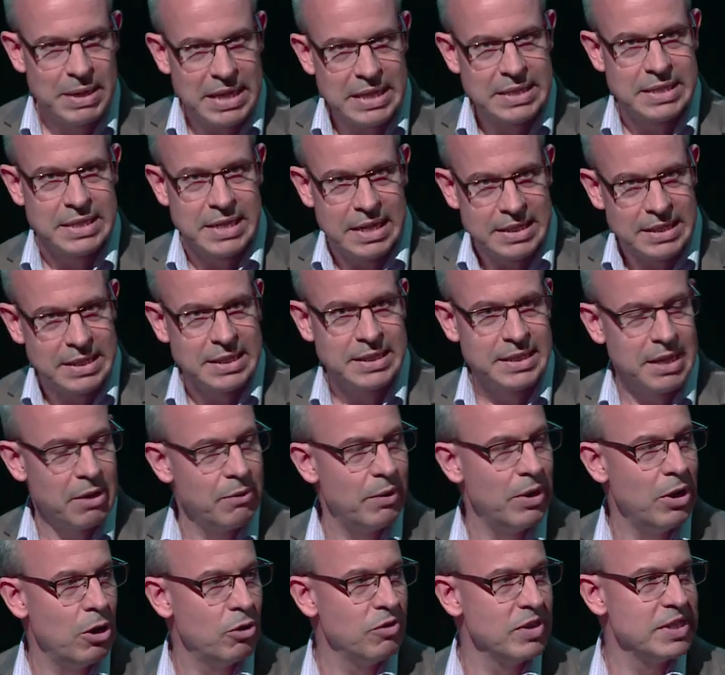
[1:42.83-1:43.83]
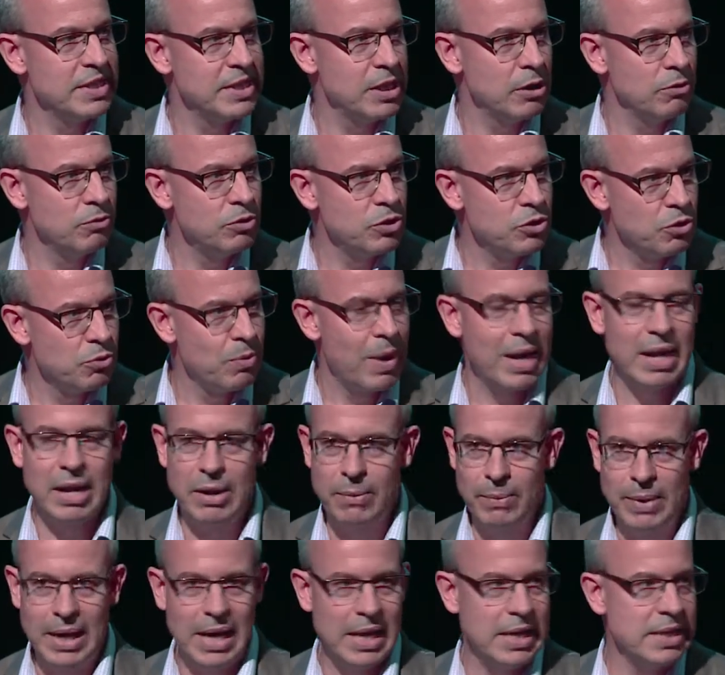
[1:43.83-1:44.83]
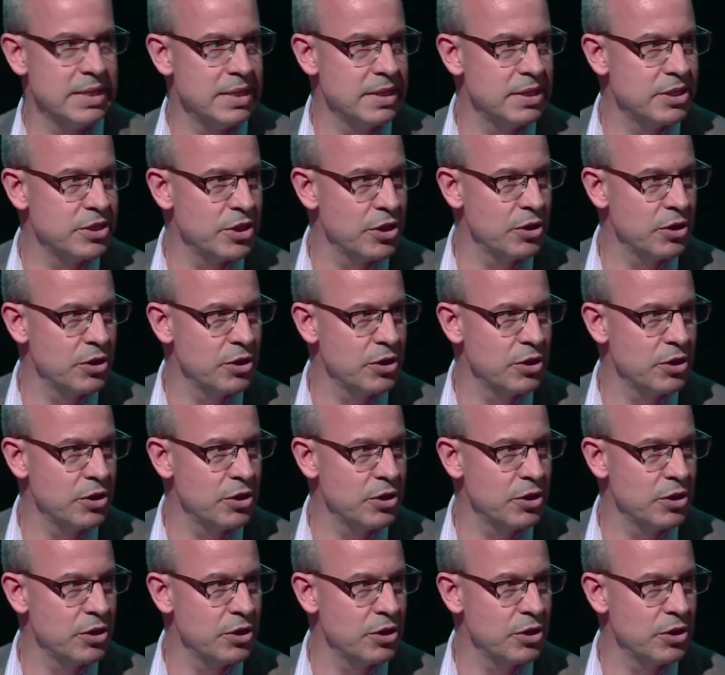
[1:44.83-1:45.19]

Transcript: but isn't necessarily of itself directly related